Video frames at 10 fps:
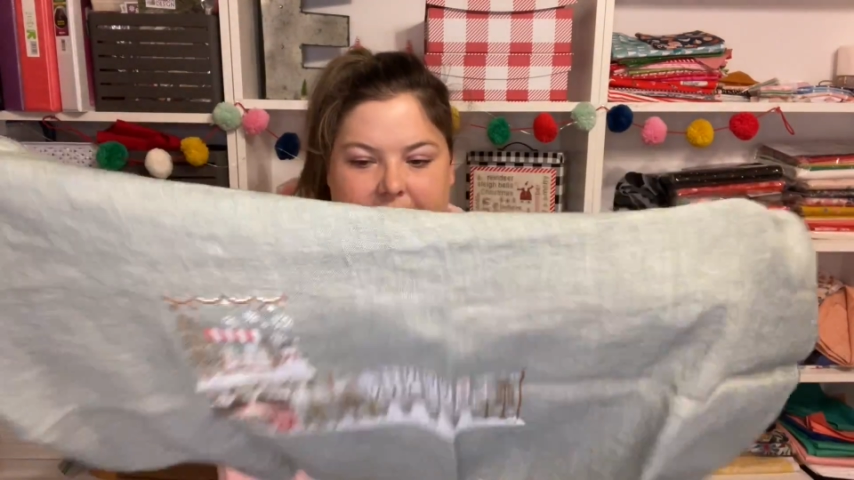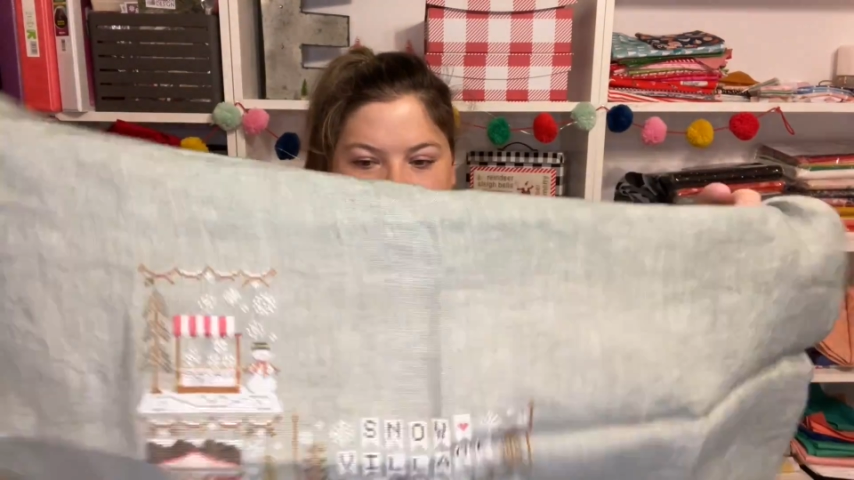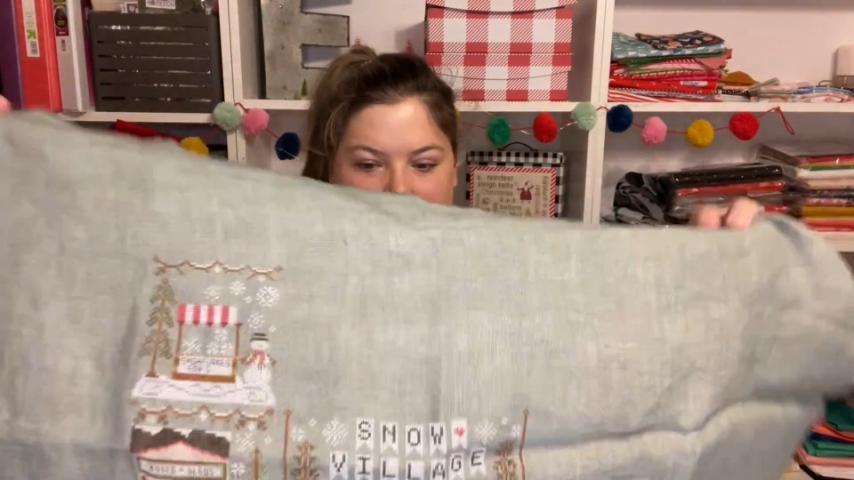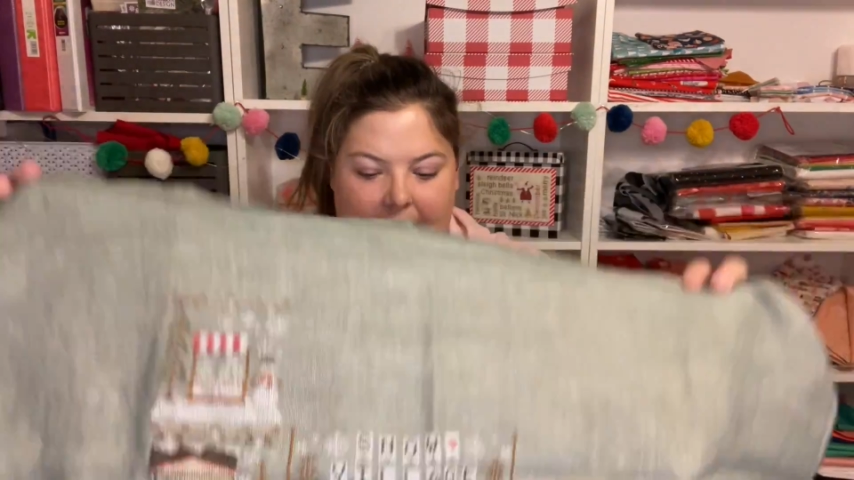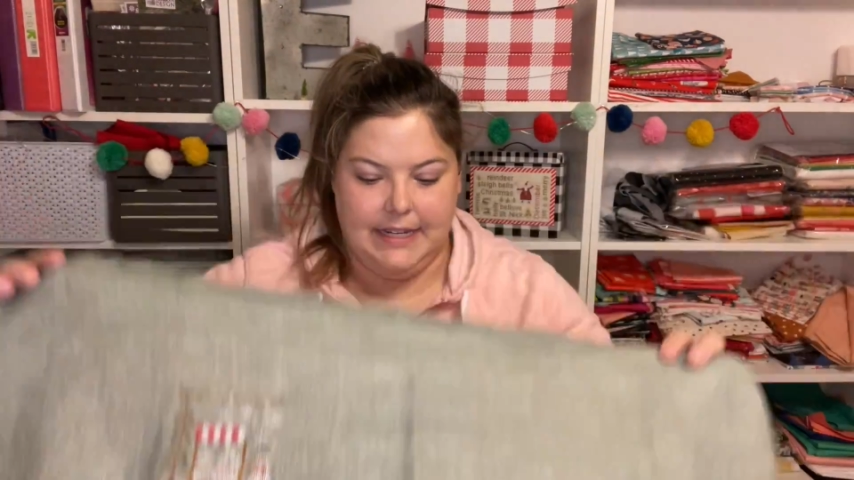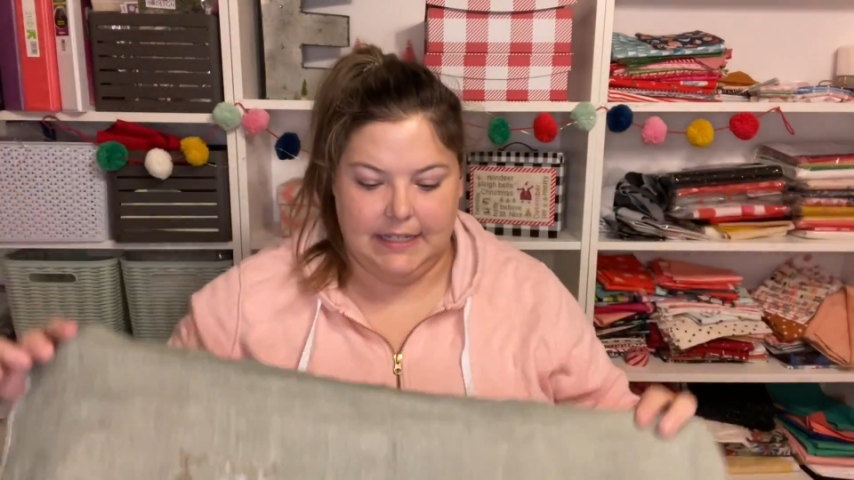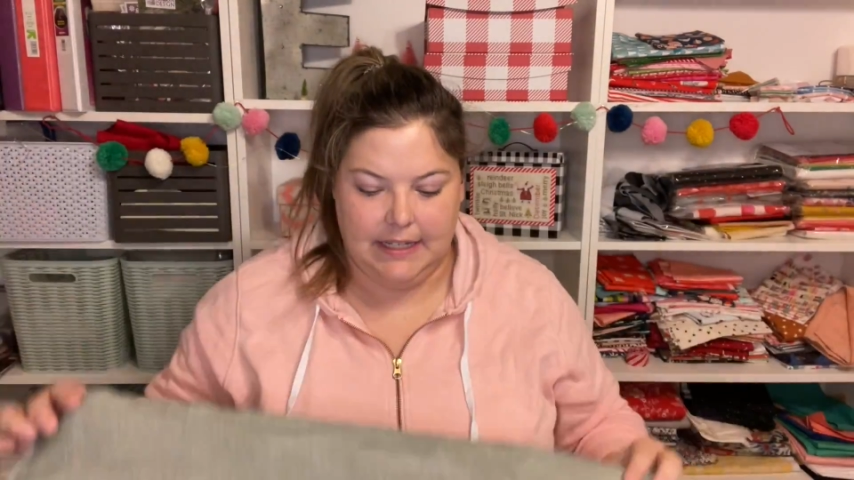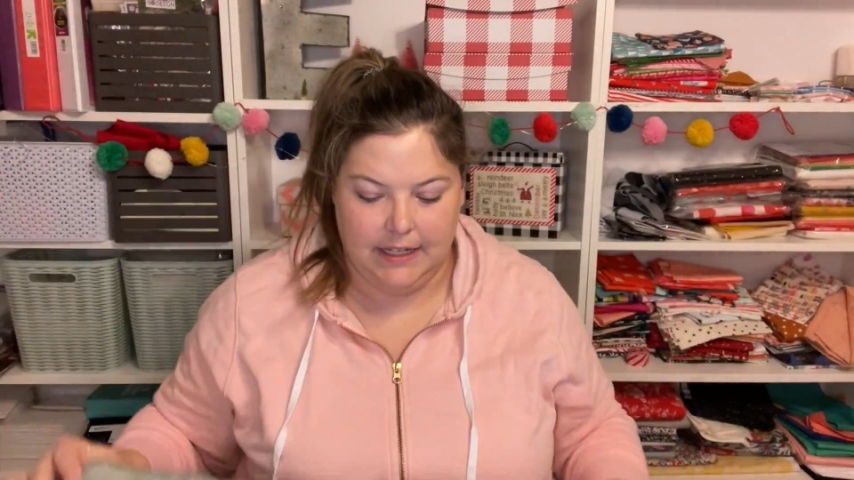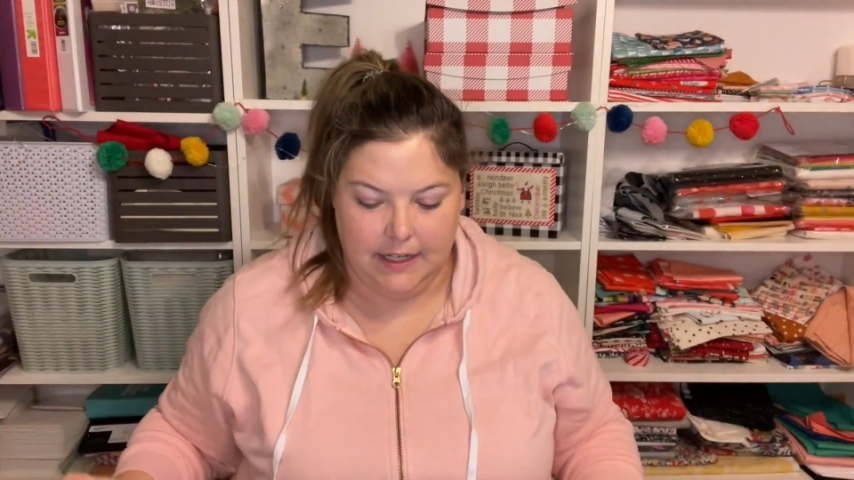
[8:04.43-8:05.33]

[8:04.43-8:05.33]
that